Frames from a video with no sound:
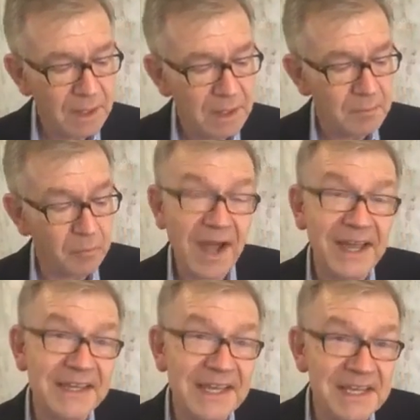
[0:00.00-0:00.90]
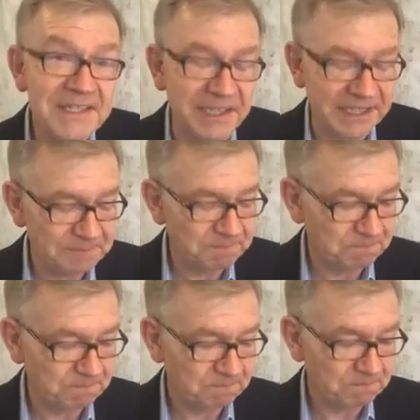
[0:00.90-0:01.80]
Brian Heasley,
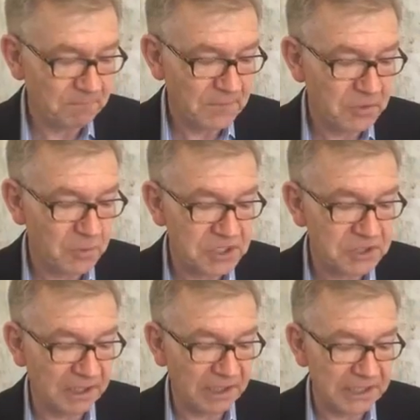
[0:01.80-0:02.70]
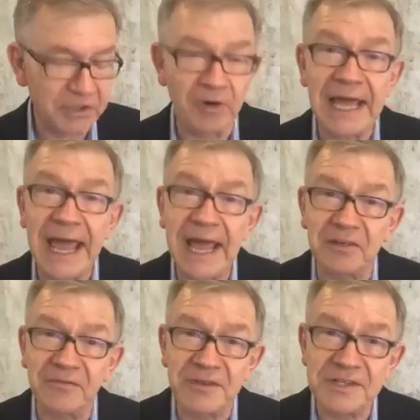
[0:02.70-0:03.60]
a Christian leader and
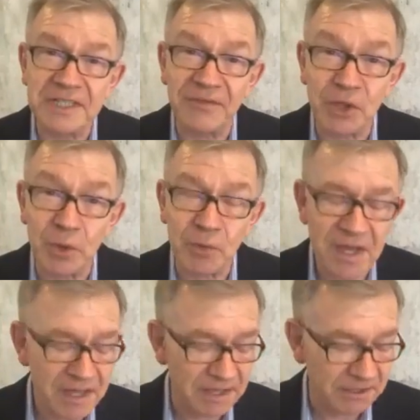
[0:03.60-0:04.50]
activist in the UK,